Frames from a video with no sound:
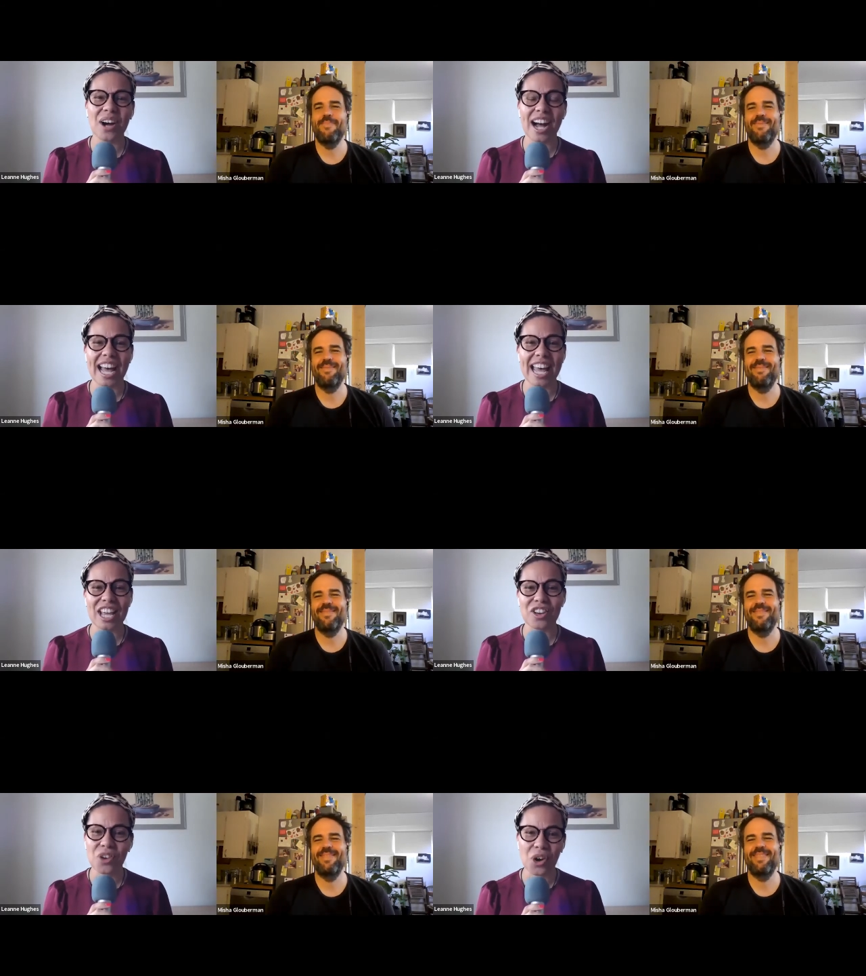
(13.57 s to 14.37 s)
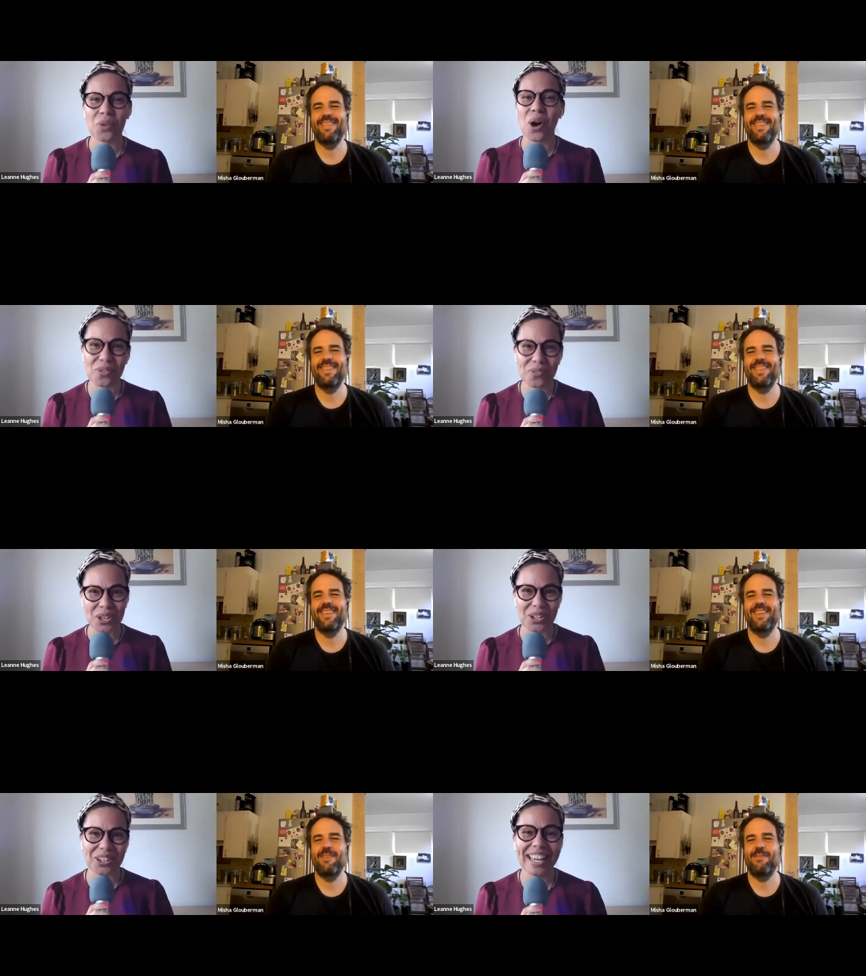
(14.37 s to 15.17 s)
Speaker 1: I know of
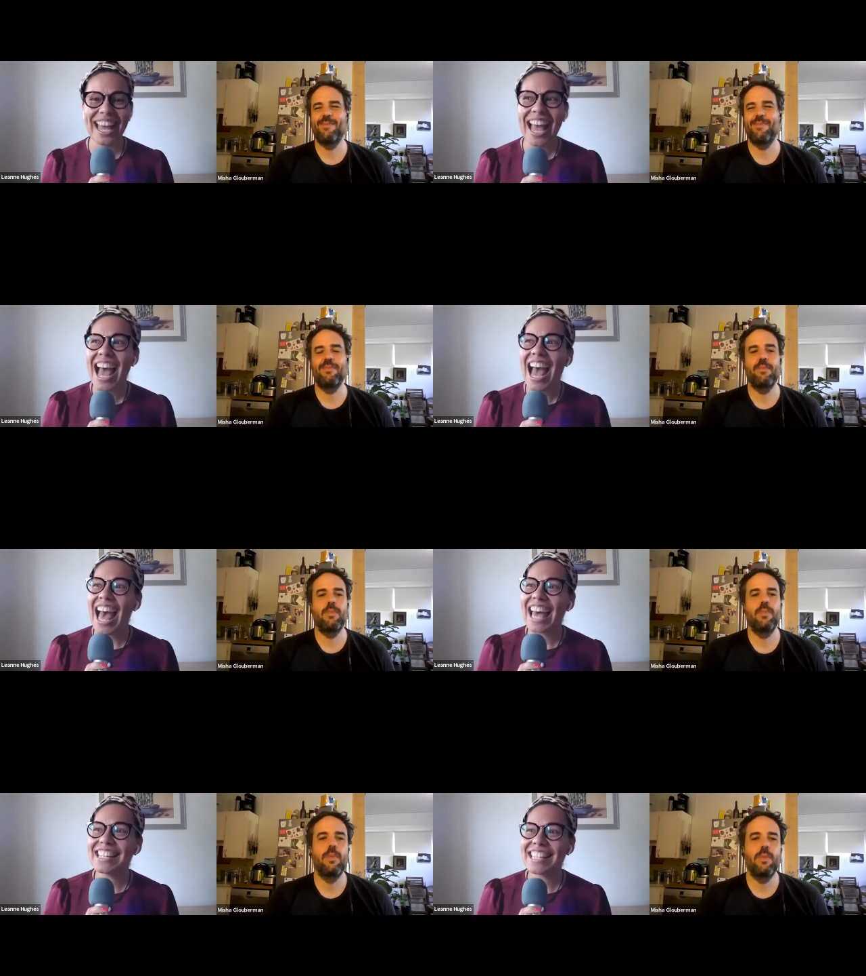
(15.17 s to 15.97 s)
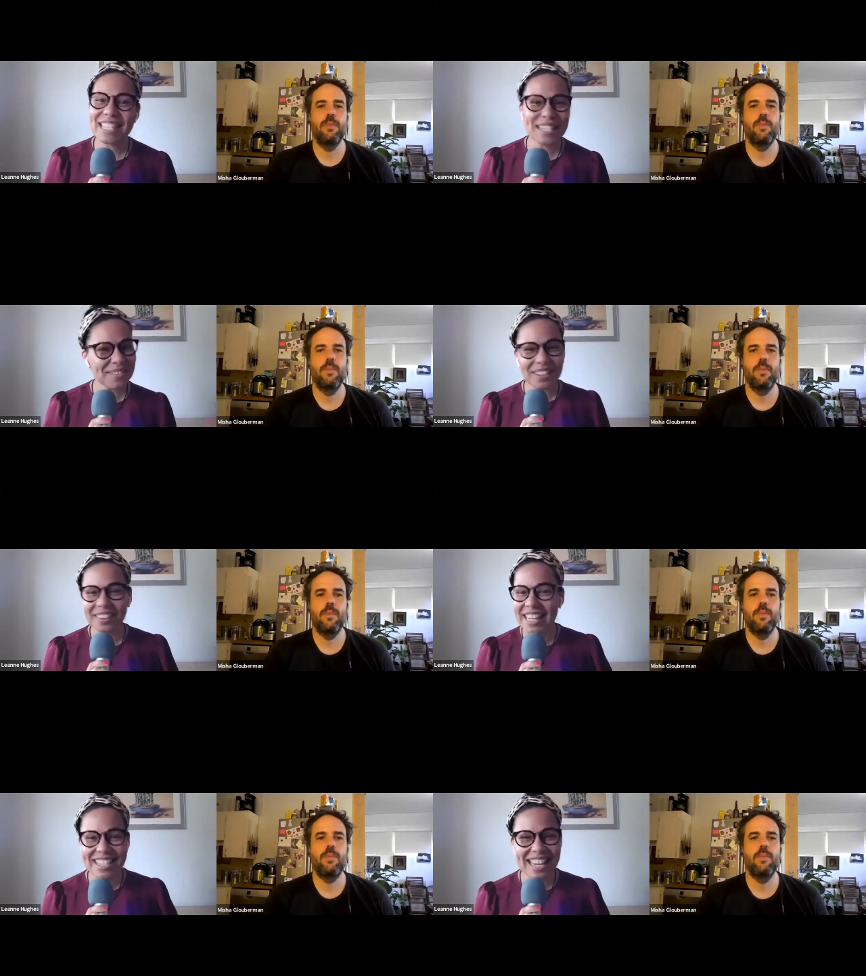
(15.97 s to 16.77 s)
you. And it's
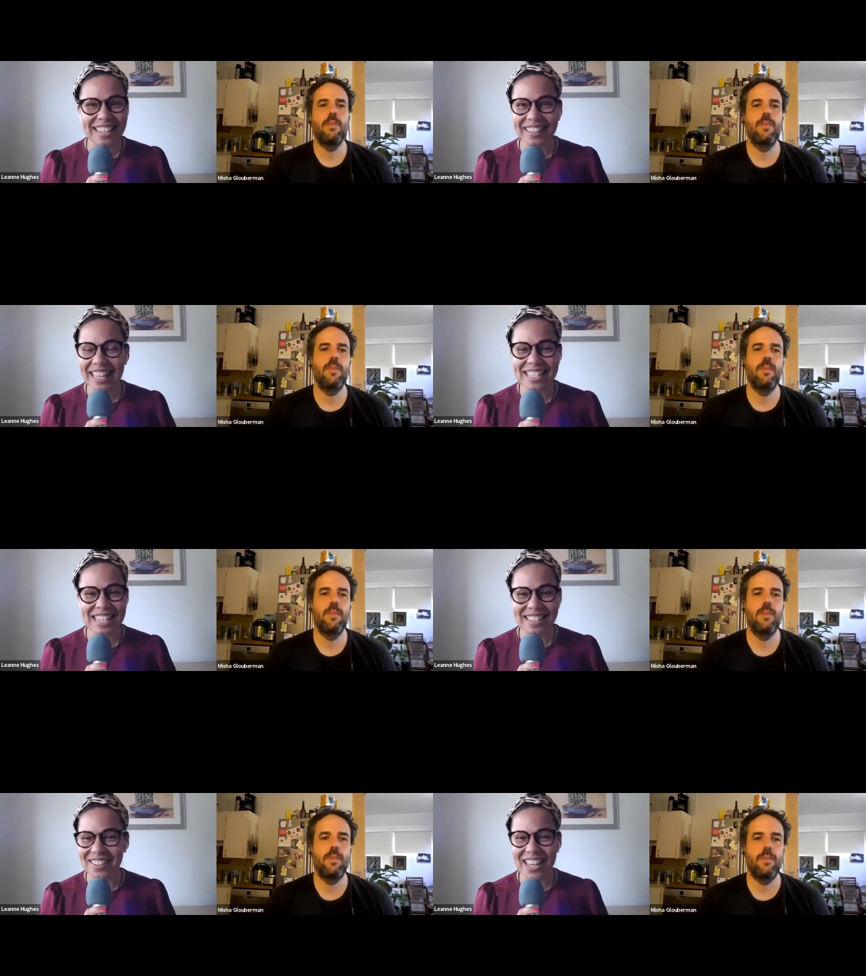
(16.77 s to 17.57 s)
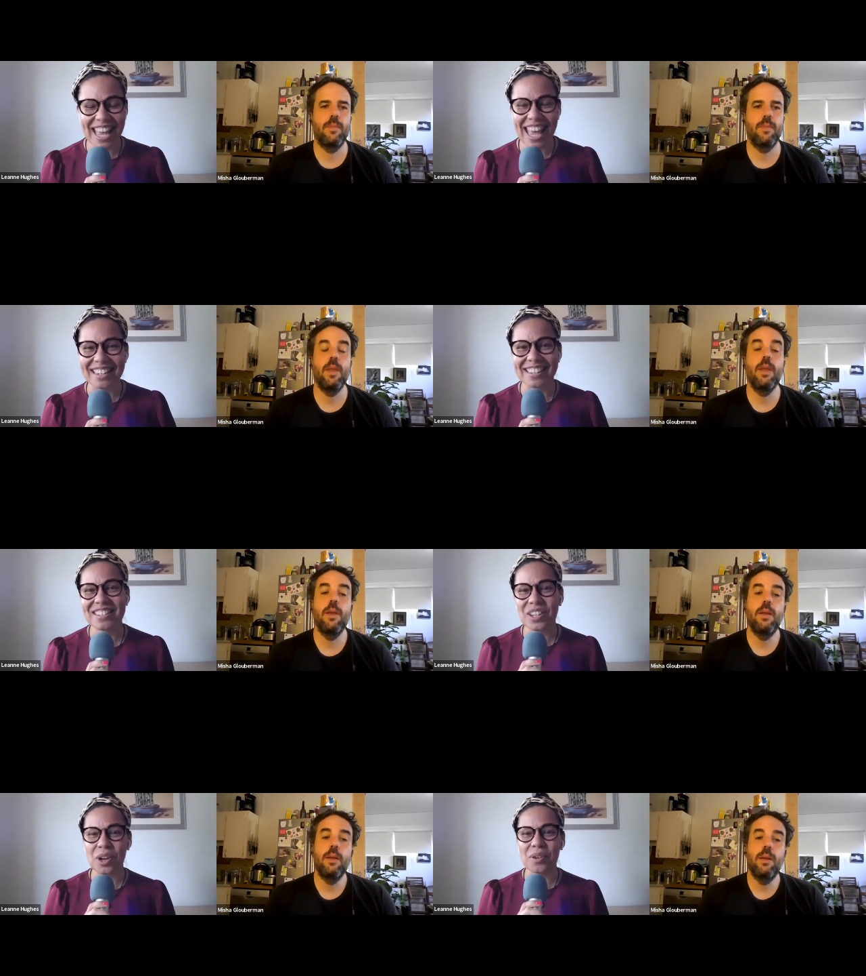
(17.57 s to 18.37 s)
LinkedIn, LinkedIn
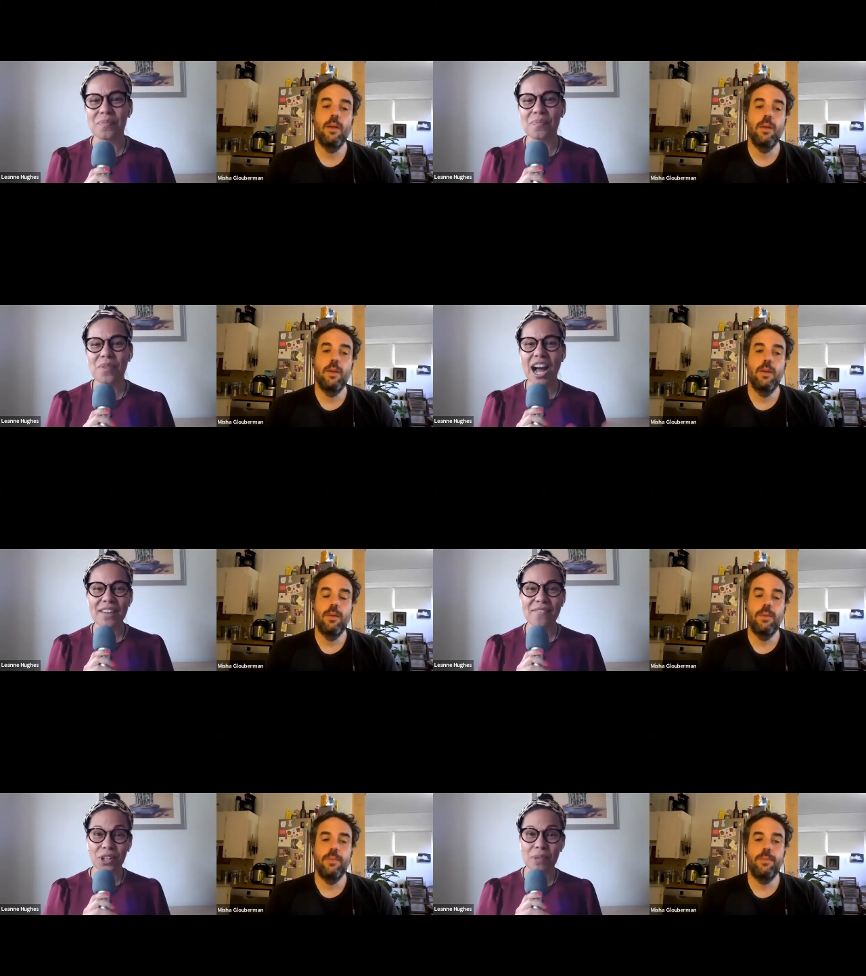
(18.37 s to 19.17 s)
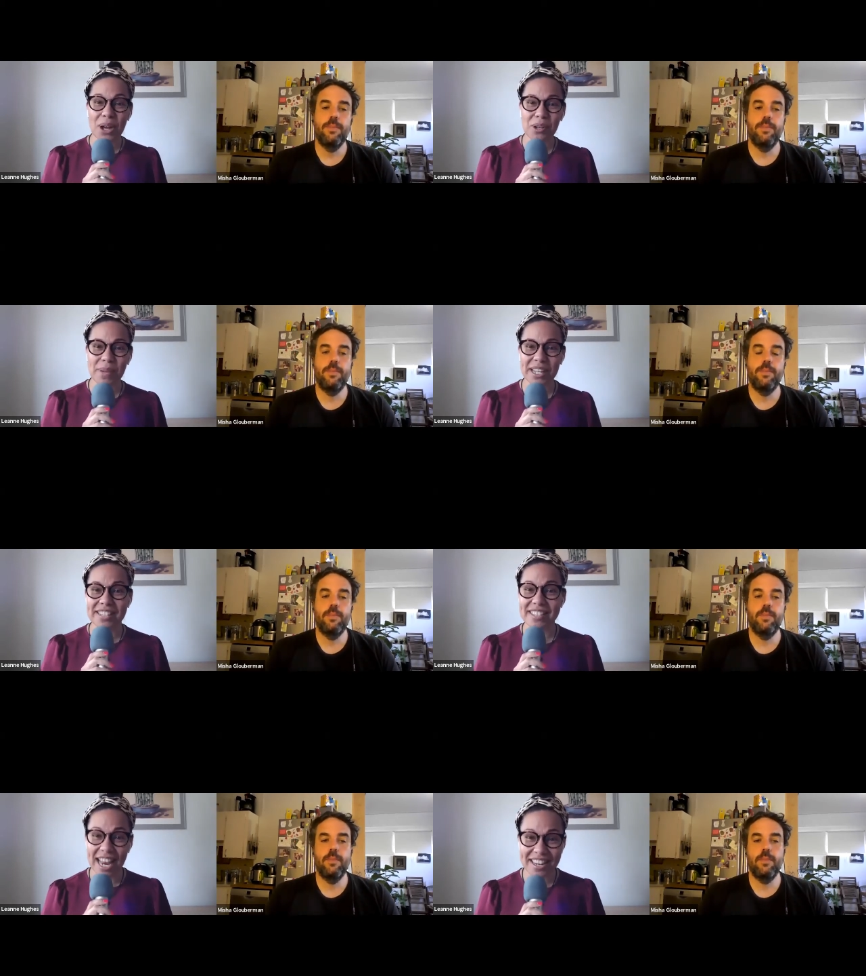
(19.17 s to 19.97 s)
again. So I follow Michael
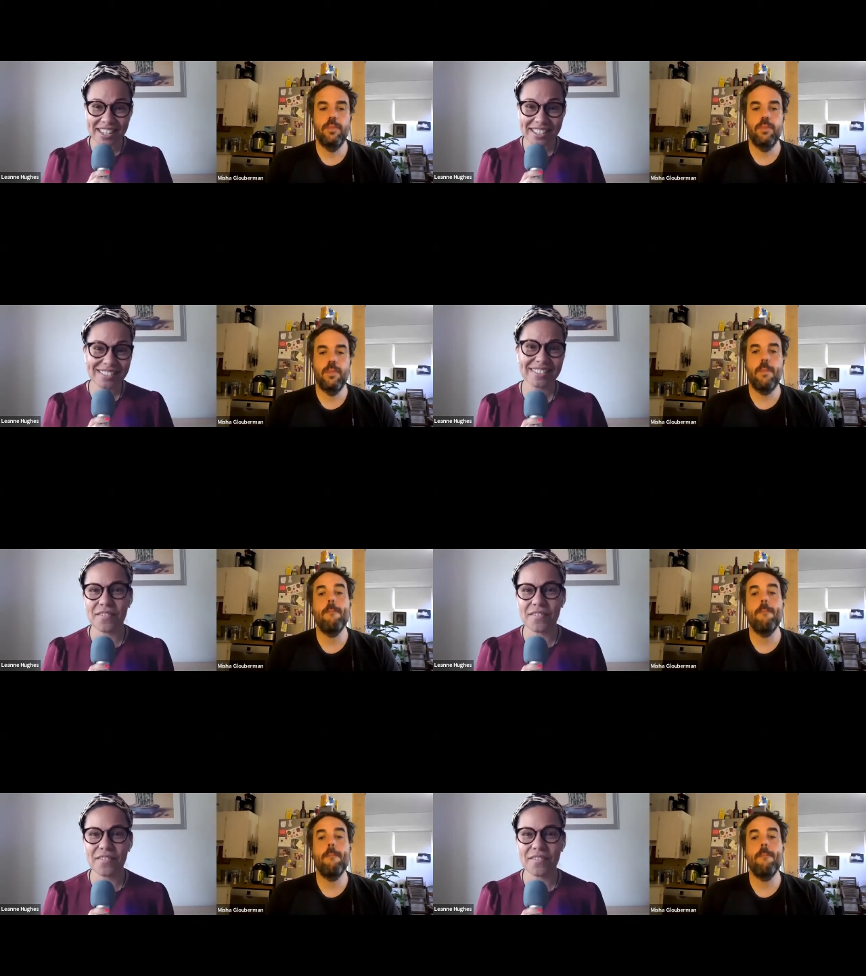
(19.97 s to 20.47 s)
Bungay Stanier.